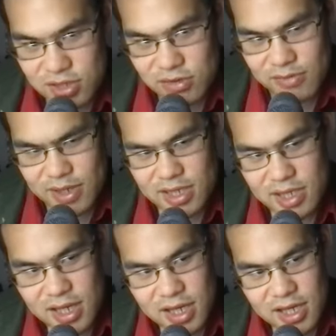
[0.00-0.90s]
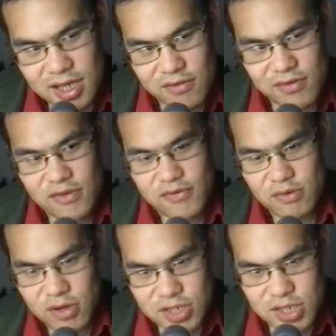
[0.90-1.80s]
So I mean, even if there
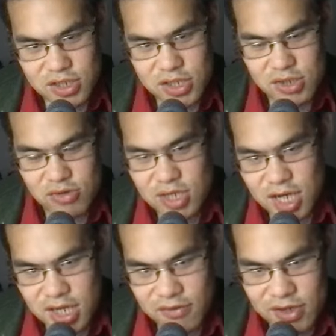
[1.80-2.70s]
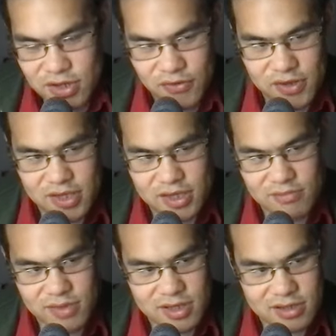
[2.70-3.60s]
was a student activity fee, I
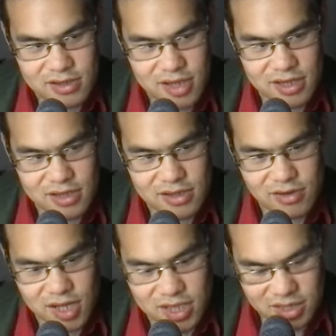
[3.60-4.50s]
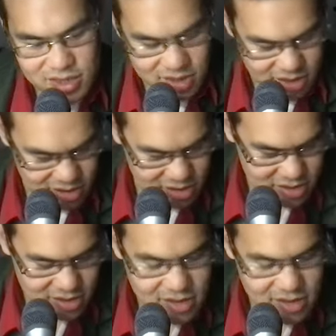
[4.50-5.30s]
mean, like, I didn't see it